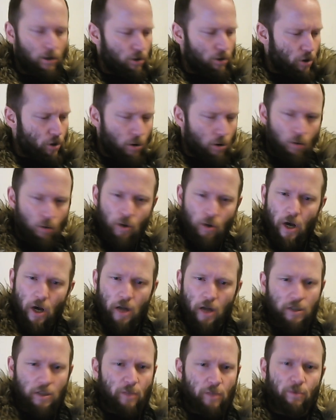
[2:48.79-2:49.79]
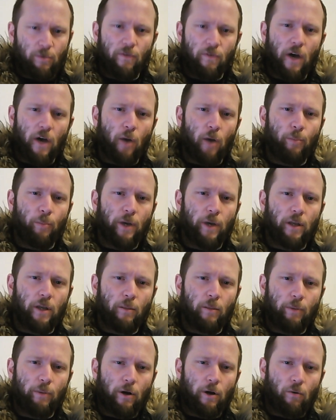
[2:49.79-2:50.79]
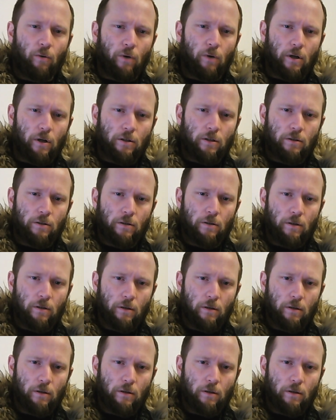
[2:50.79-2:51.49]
No concept of how big the bear was.